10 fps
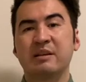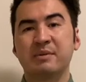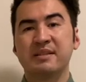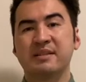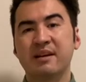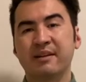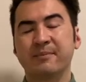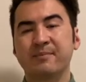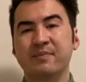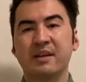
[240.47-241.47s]
been done.
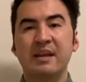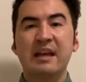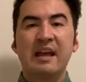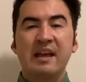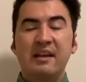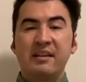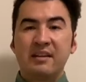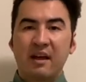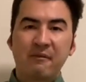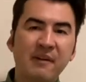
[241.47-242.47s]

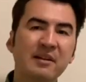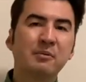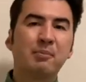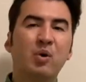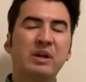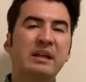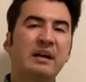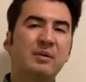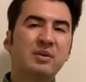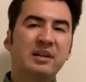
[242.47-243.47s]
A final point
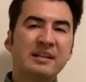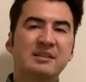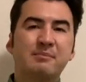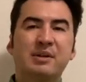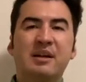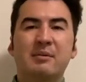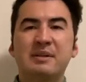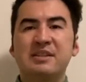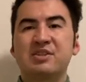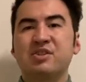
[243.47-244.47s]
I would like to bring up
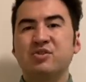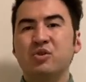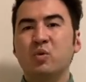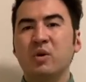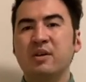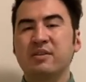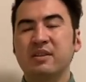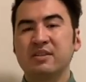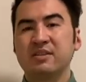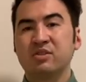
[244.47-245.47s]
is to do with
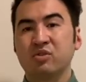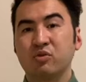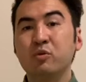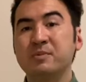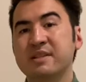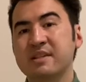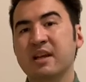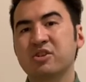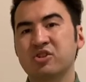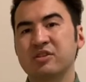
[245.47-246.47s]
group
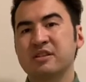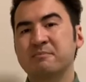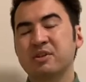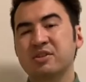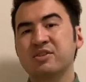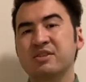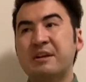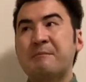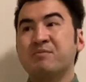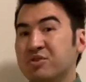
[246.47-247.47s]
discussions, because
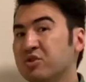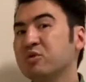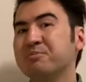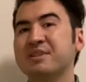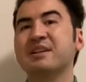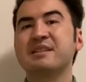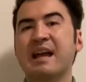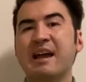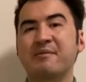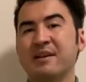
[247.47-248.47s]
Zoom does
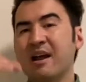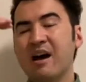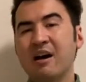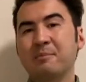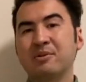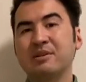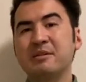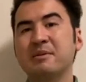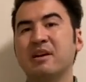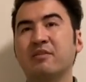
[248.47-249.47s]
have an upper
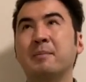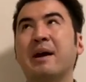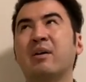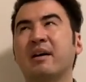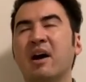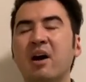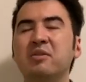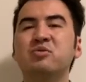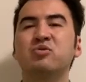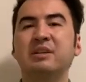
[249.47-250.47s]
limit of about
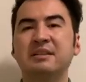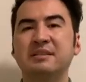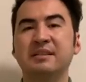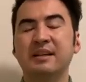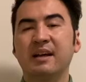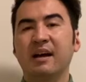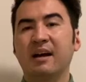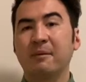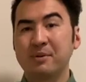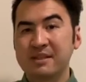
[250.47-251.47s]
100
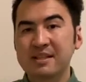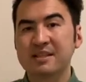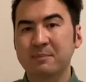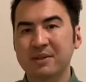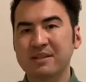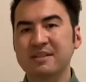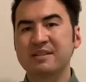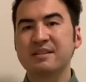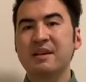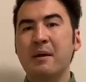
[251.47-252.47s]

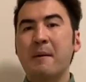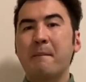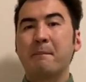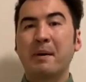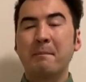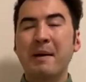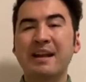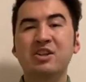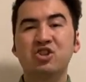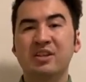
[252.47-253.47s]
participants, but
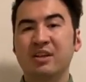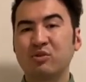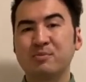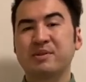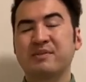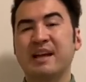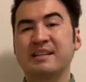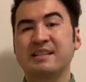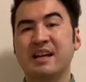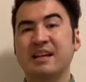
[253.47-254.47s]
managing groups of that
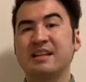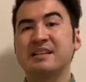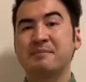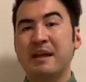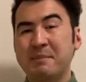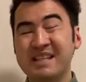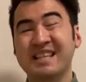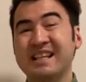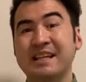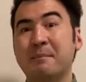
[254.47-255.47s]
size is
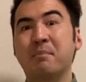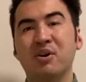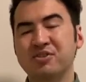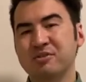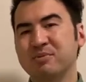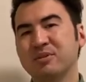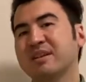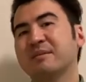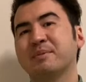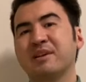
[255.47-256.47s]
basically impossible,
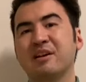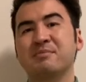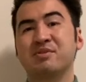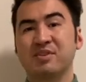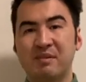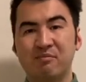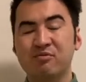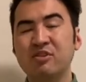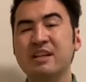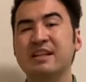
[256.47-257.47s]
and it becomes
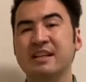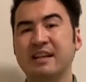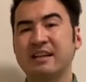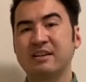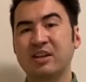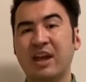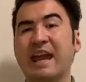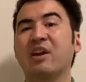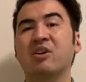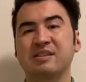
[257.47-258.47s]
really
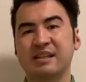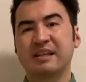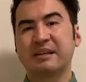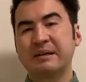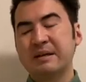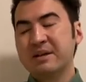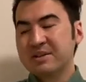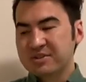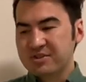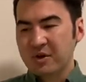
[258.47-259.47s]
chaotic.
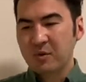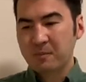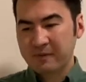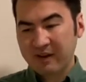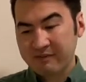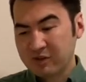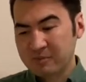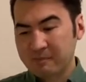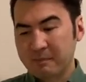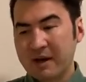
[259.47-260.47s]
So,
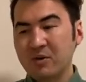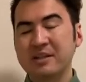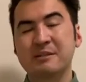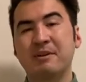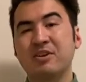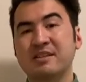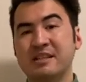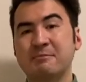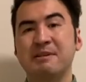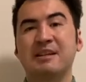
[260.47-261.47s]
my own experience in
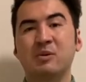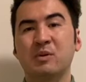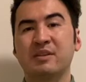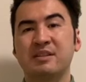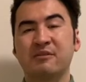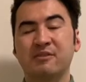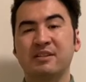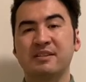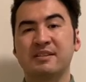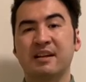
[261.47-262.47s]
speaking with
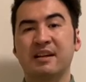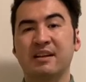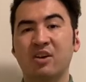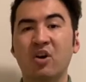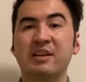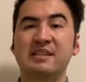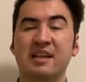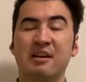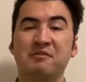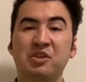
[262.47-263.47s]
different colleagues
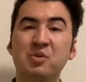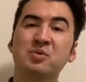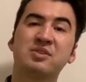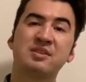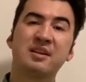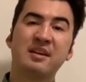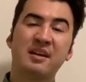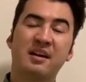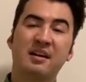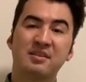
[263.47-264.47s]
that have used
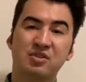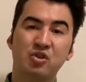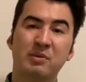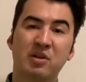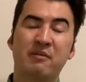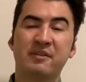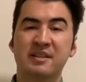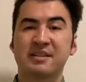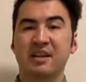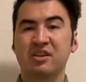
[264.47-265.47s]
Zoom a lot for
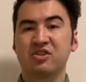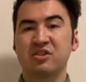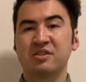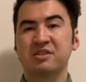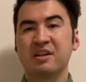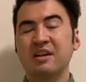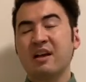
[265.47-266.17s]
discussions,